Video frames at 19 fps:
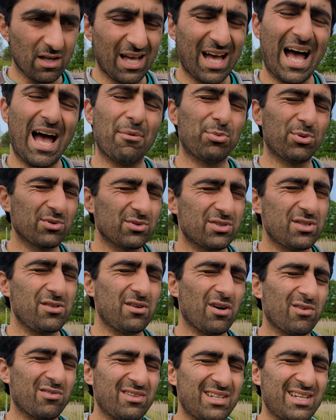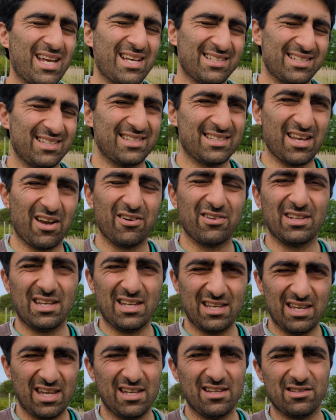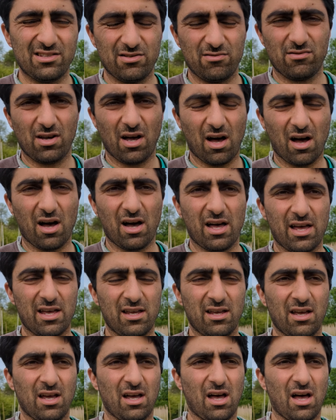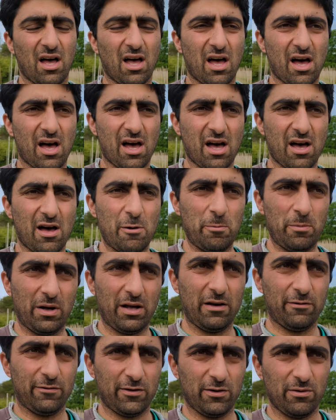apples you don't necessarily need to tie if